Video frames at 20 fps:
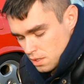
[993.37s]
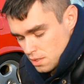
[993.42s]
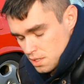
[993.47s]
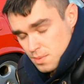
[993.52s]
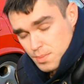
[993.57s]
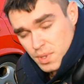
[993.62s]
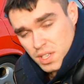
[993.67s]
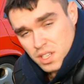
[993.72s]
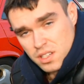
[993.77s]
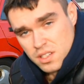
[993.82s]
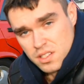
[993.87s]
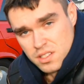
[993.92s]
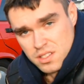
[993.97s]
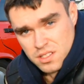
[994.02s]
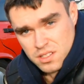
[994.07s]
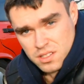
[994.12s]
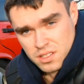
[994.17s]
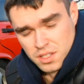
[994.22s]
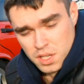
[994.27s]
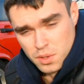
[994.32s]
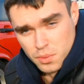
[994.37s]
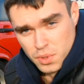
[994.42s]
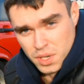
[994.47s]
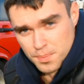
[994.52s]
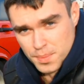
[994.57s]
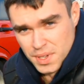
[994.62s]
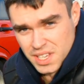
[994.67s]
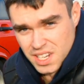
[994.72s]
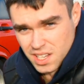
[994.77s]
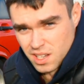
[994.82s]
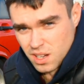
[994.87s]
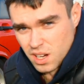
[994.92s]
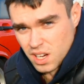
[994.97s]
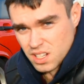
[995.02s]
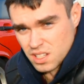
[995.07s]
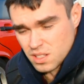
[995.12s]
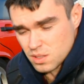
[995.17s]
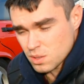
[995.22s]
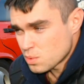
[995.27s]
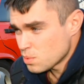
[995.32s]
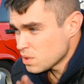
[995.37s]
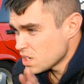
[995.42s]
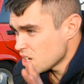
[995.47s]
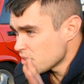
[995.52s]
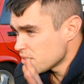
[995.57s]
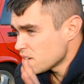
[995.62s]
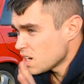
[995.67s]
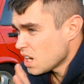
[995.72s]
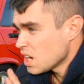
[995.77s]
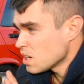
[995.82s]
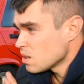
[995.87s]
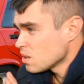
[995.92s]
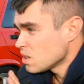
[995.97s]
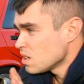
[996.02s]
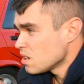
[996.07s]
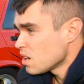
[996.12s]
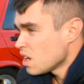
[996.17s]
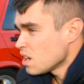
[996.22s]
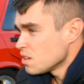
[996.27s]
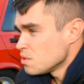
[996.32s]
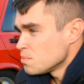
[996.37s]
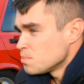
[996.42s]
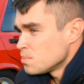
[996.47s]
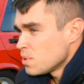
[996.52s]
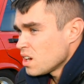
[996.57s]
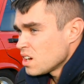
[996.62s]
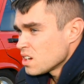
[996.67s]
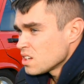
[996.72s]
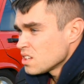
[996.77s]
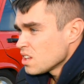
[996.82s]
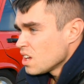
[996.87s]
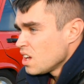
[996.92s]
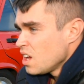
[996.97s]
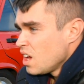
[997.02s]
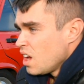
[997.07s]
just because you were bidding on it or whatever, I don't care how you bought it